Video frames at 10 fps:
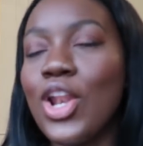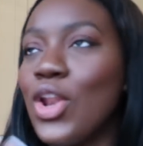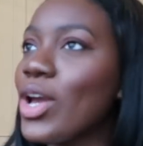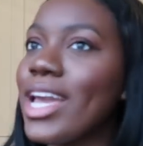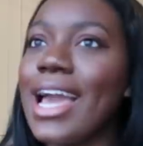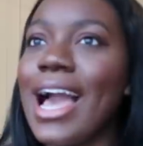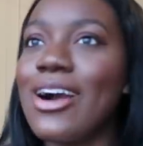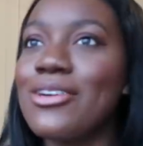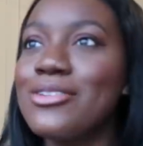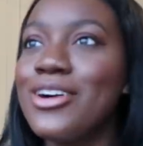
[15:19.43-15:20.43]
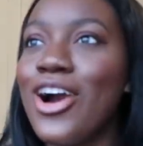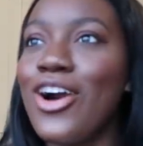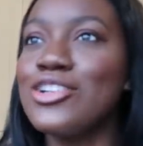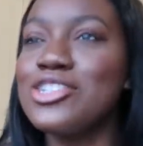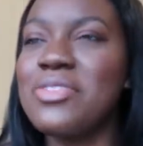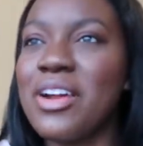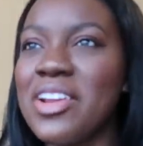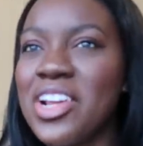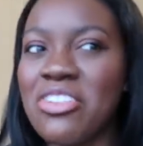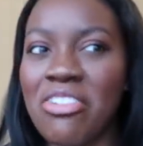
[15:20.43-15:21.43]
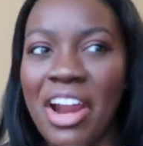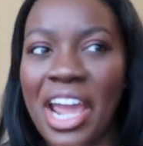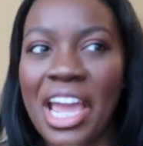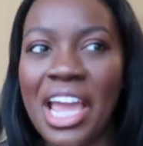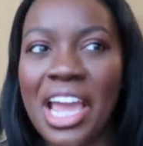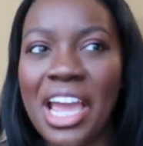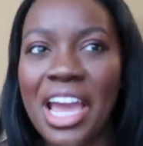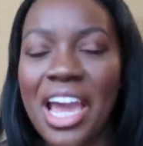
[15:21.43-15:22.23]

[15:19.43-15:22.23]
looking out onto very grey